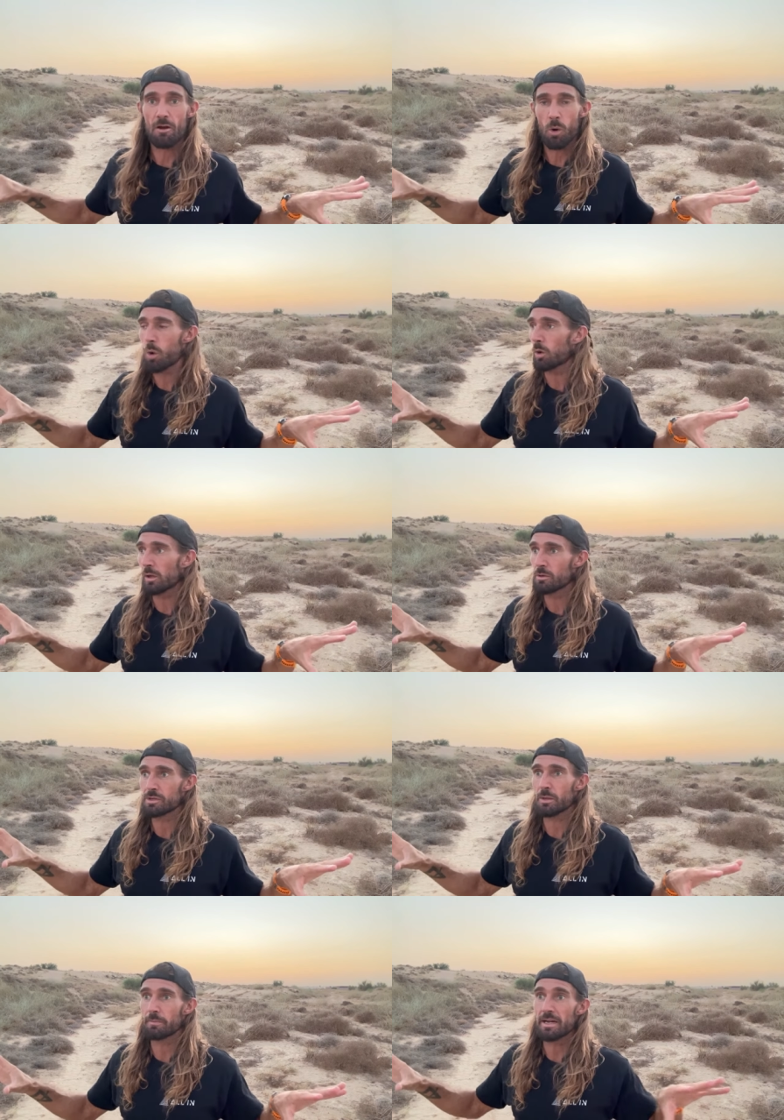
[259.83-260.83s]
all
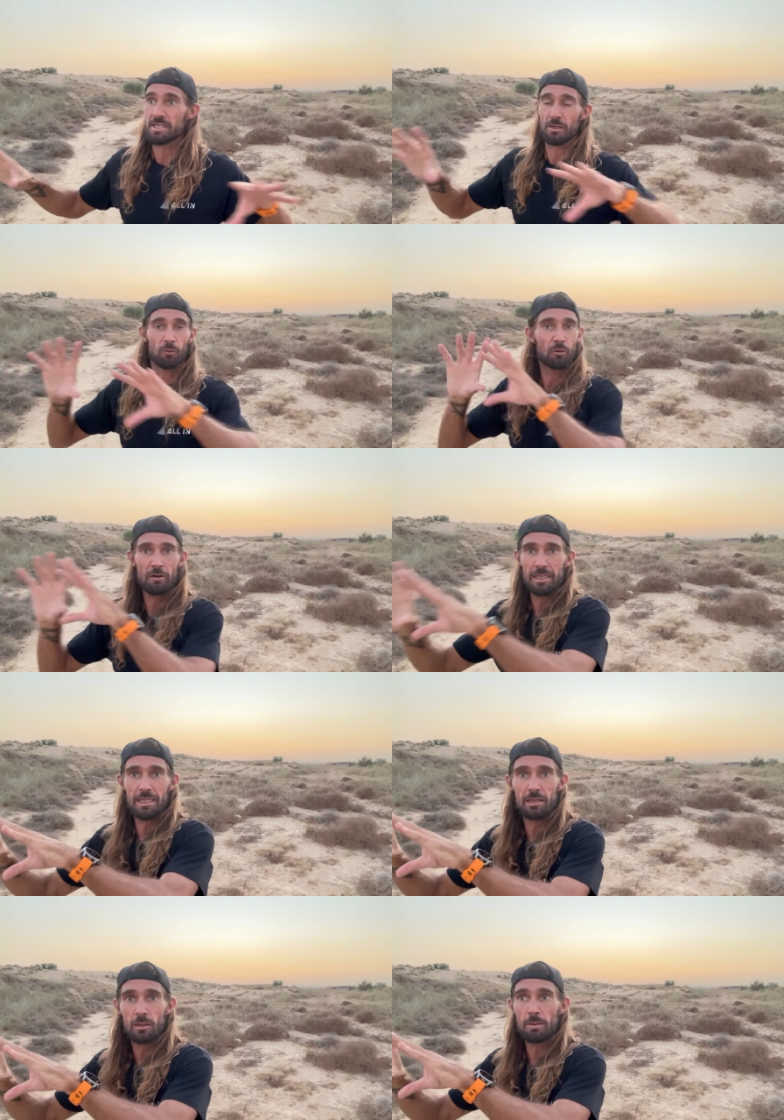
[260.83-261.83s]
who's up there. So there's very
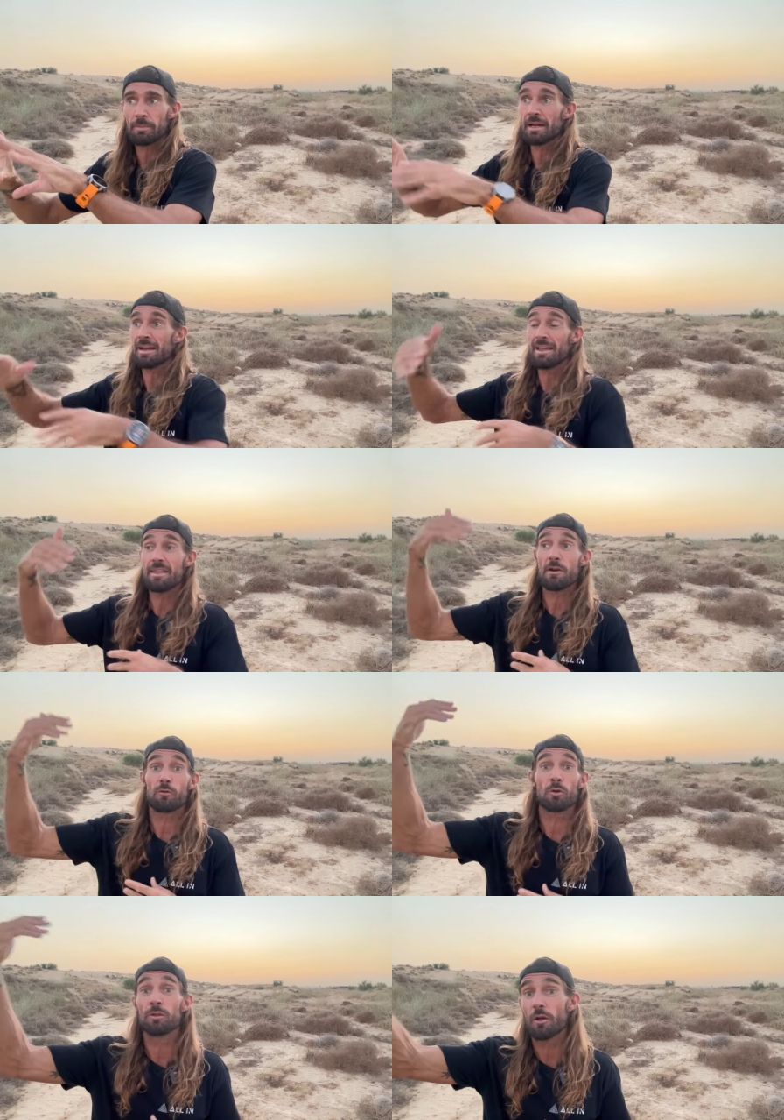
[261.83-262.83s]
little up there, and
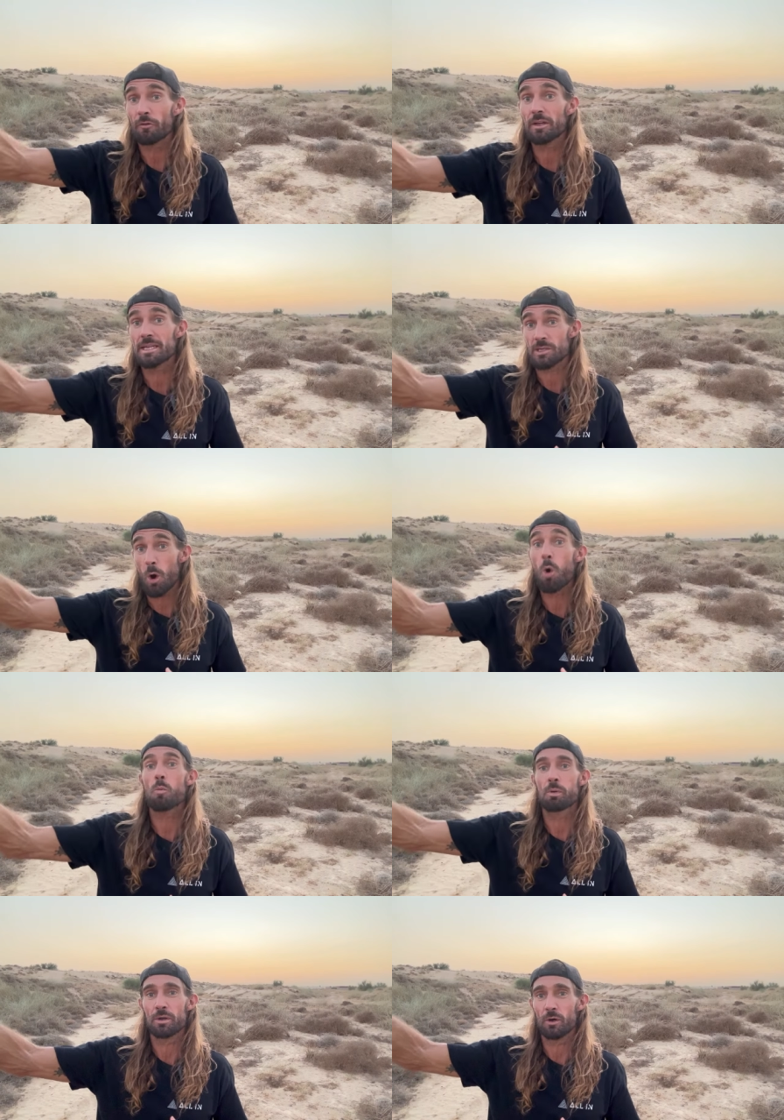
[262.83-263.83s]
therefore nothing is
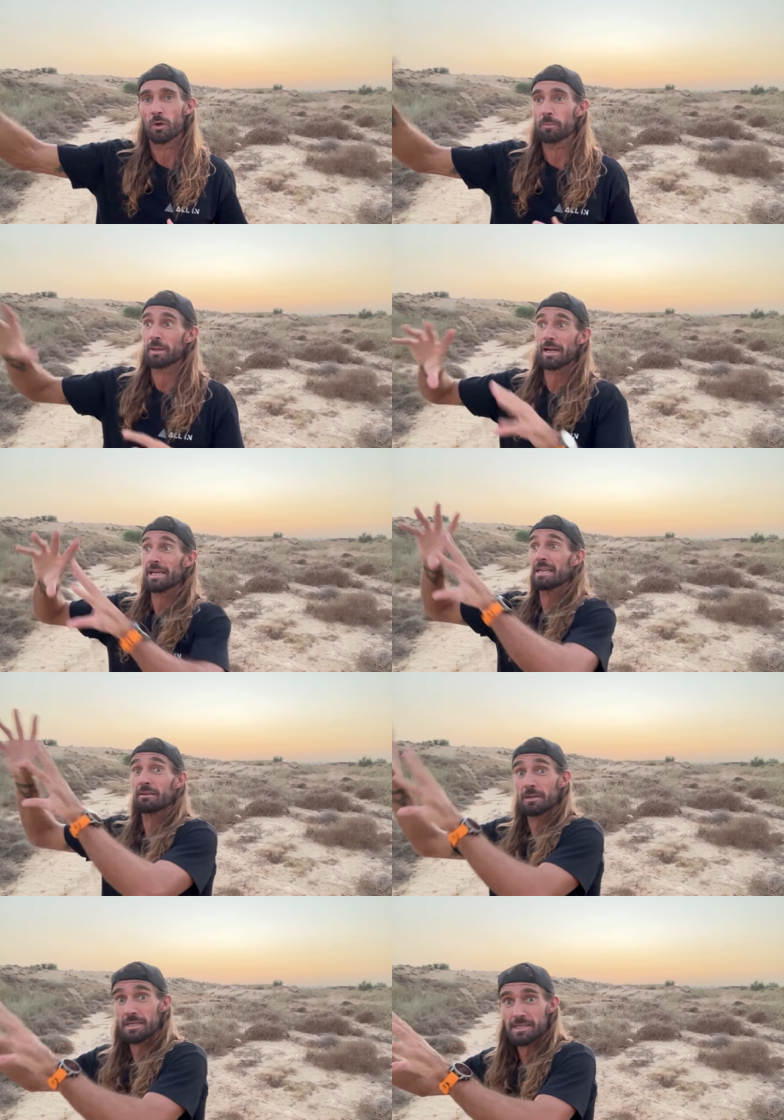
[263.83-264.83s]
open up there,
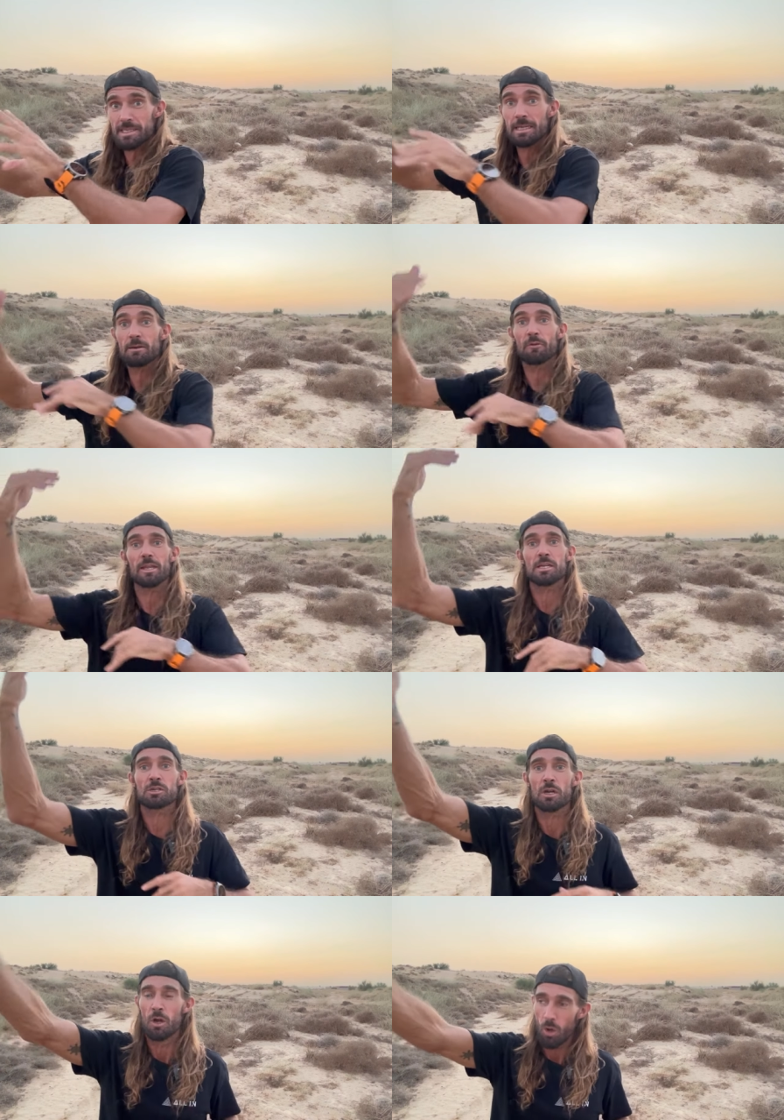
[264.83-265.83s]
either in the ski
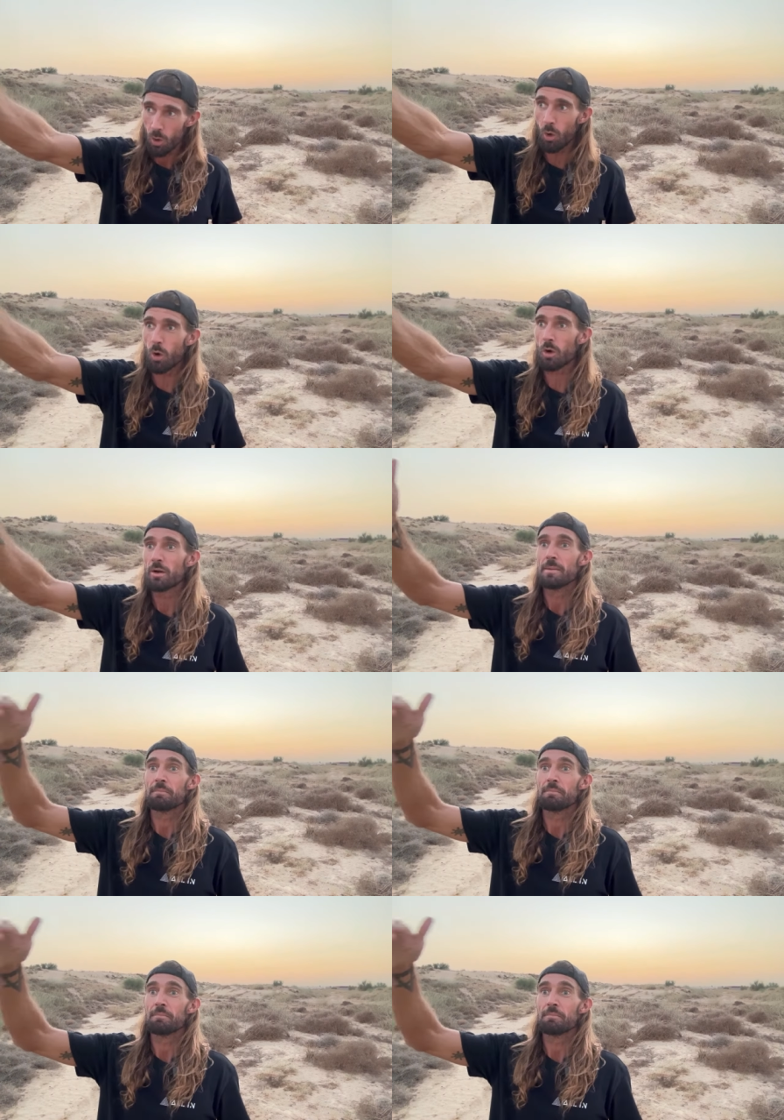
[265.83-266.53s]
village or